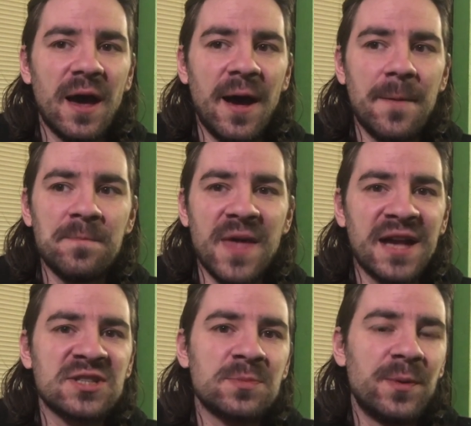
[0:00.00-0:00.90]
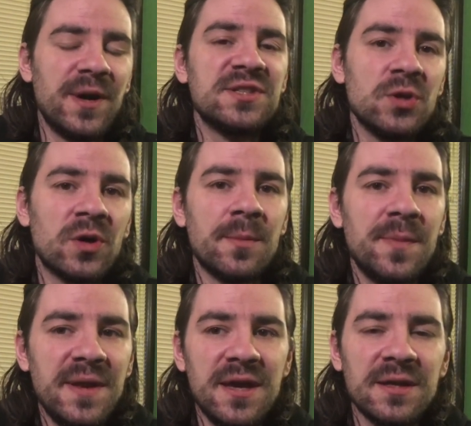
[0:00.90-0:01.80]
um, express your
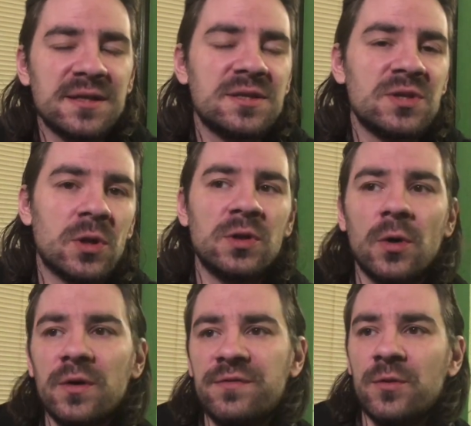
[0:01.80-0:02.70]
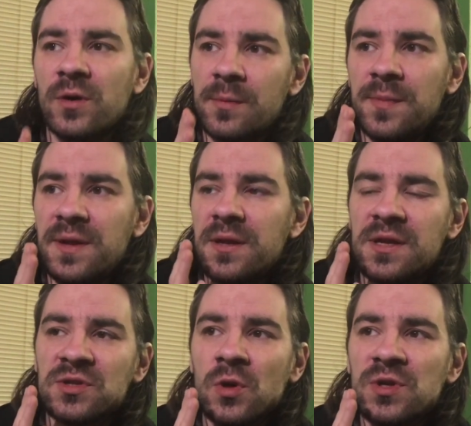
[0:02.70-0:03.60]
opinion because you don't know if your opinion
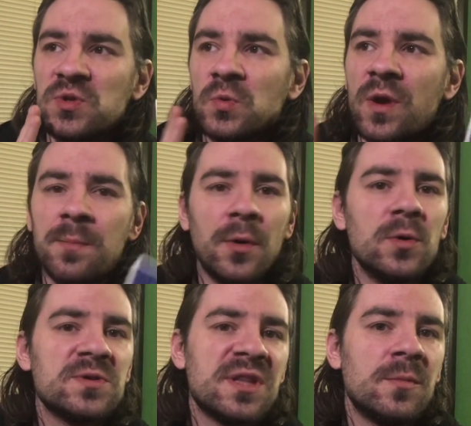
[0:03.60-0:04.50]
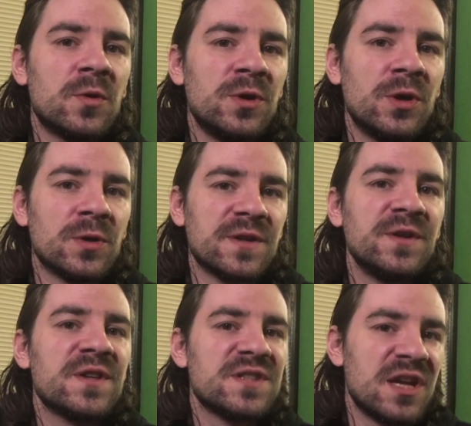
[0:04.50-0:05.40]
is going to repose them or not
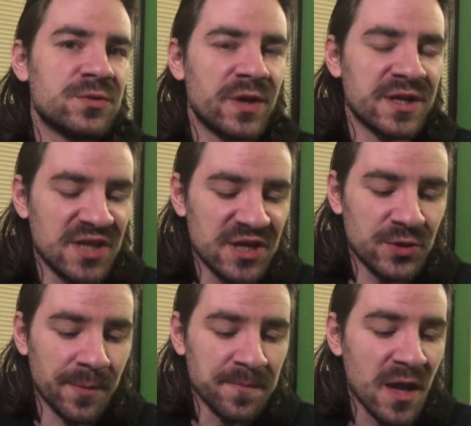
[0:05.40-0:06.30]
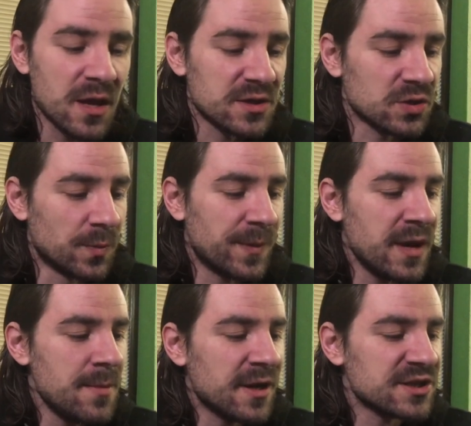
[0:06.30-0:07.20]
and etc etc so
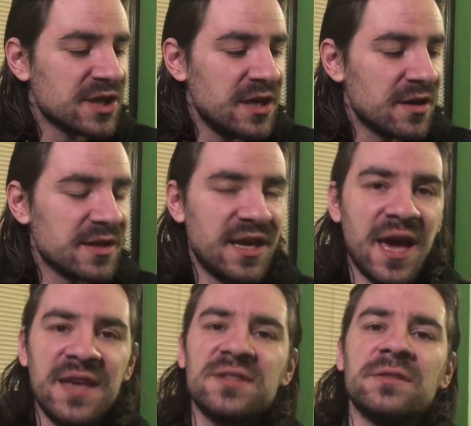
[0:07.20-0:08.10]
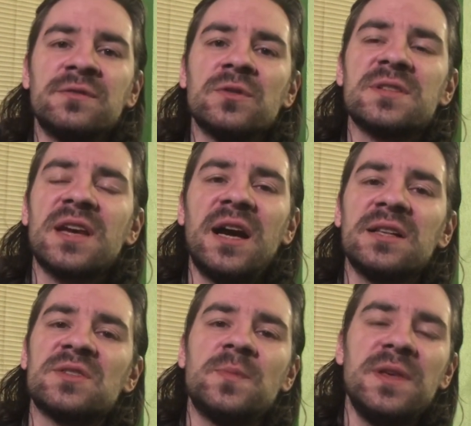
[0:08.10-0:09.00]
pretty much here the ace of wands
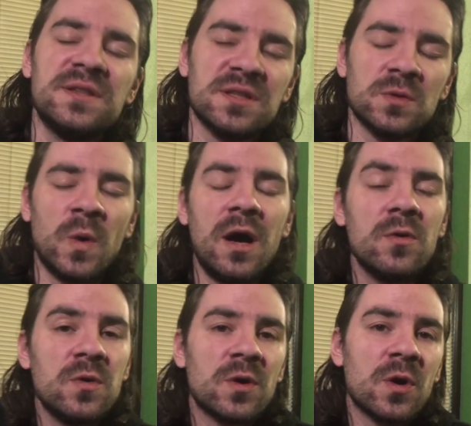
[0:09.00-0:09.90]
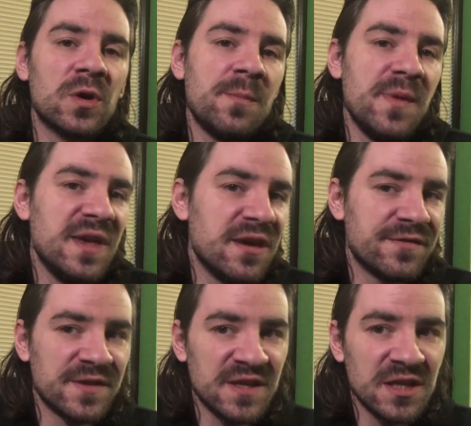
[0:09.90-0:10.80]
kind of speaks that wow you're gonna be
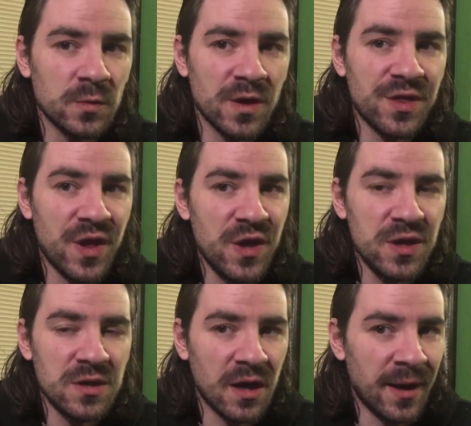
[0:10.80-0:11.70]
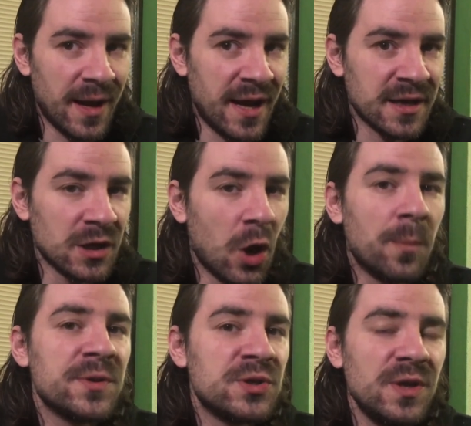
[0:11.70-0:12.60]
gifted with a uh, an
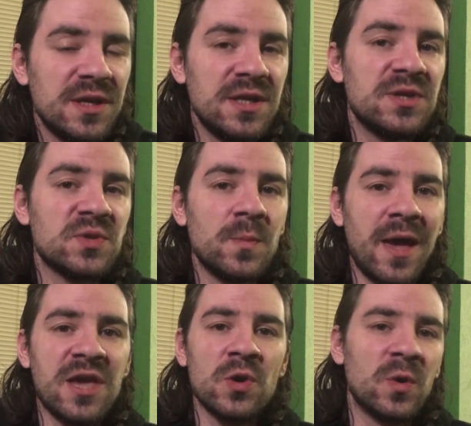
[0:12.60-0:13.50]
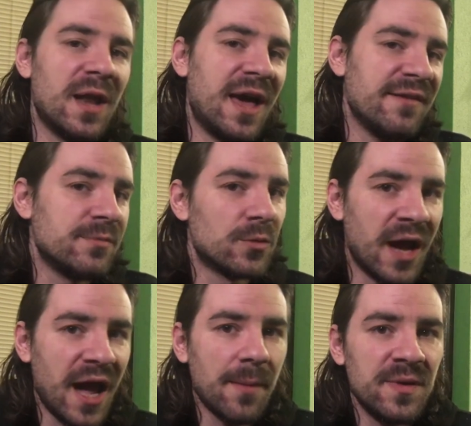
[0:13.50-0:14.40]
opportunity to make your life more
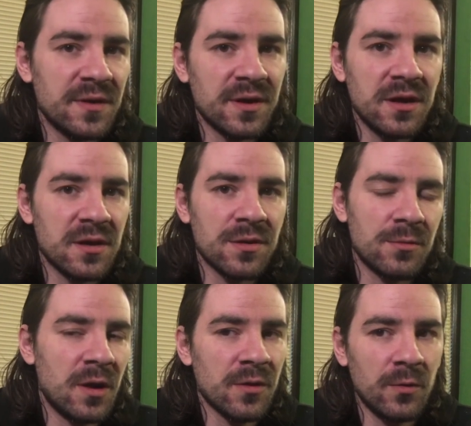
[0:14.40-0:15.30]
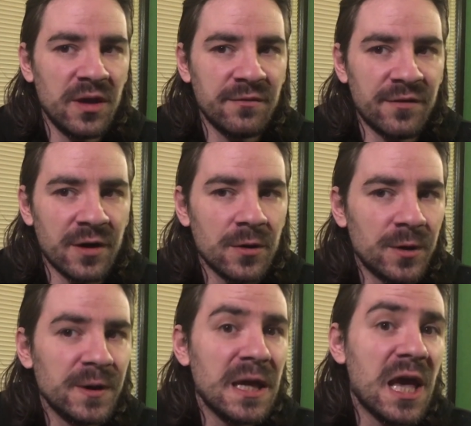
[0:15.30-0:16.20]
happier here throughout the week
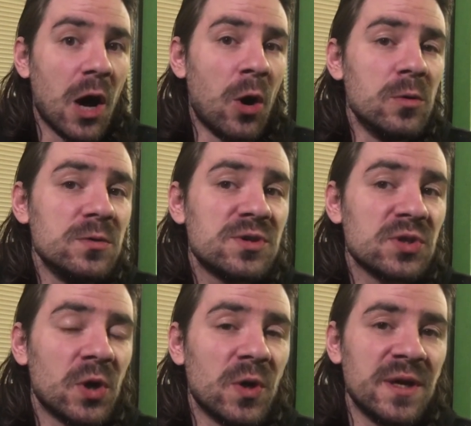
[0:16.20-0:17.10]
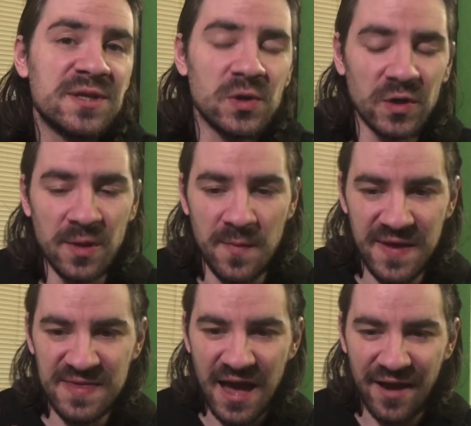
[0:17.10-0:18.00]
virgo also it's gonna
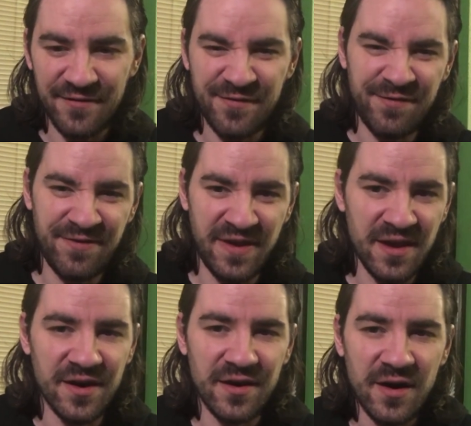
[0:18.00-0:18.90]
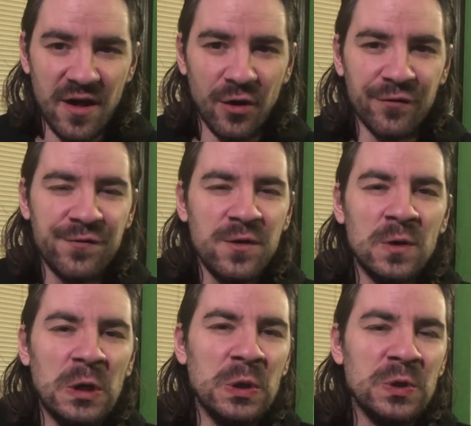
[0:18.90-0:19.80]
be that fear of you
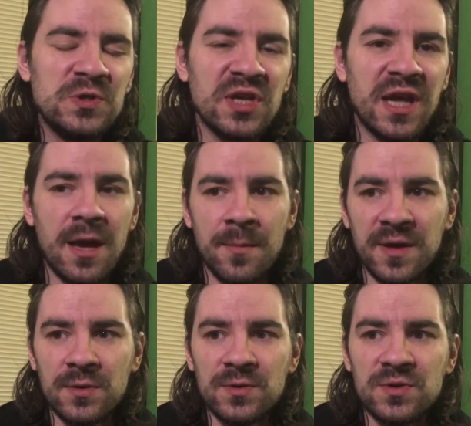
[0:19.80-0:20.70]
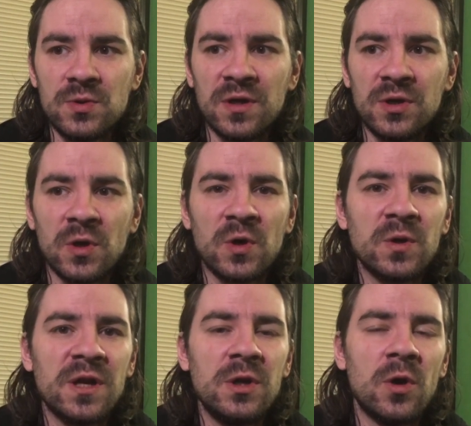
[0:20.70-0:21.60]
losing it because you are not
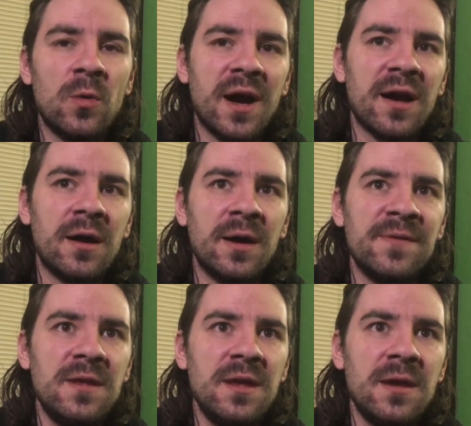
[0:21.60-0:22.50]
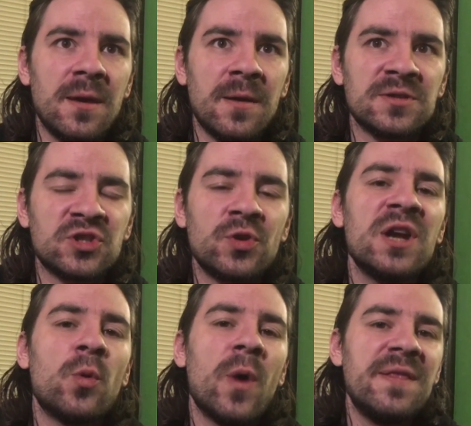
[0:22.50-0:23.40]
gonna know what the uh,
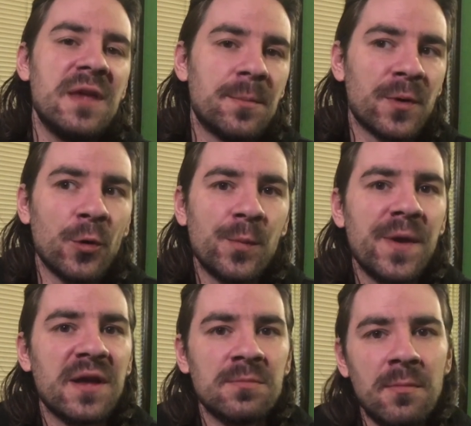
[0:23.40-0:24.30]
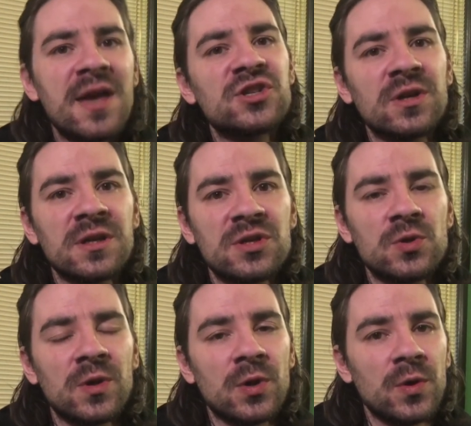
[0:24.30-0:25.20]
straight away the appropriate measure that
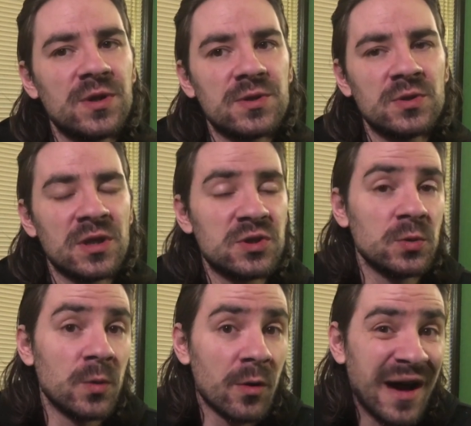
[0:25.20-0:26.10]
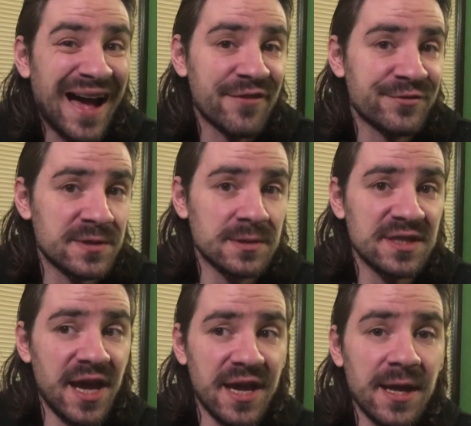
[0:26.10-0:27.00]
you are going that you will have to
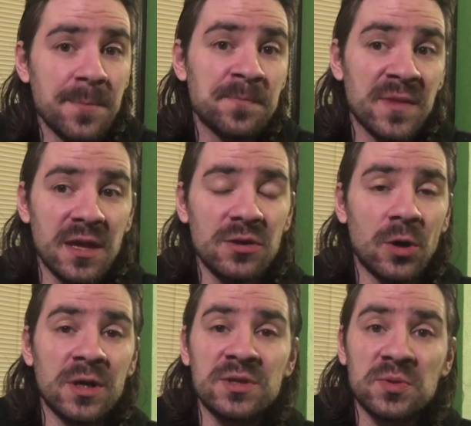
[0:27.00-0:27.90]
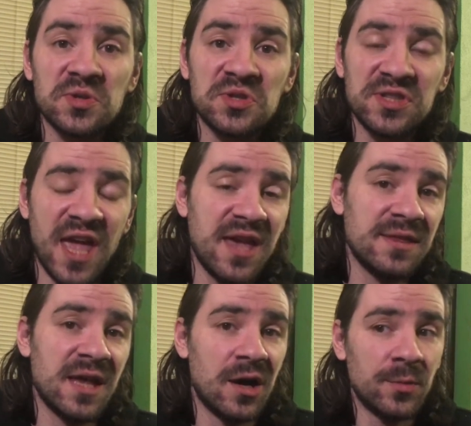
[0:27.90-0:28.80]
take in order to sustain
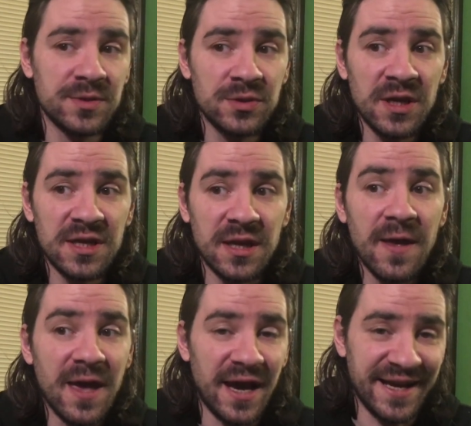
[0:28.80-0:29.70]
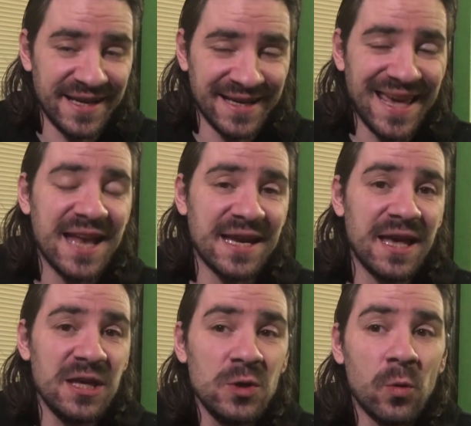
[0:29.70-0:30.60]
that opportunity. And again,
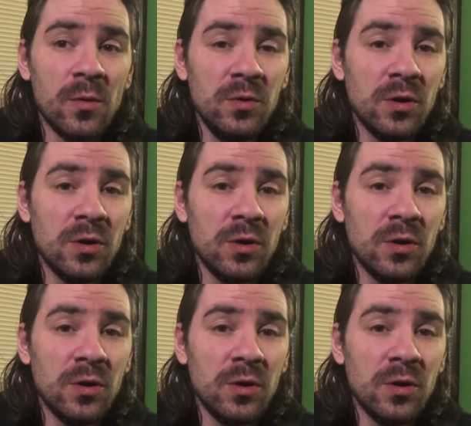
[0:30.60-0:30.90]
you will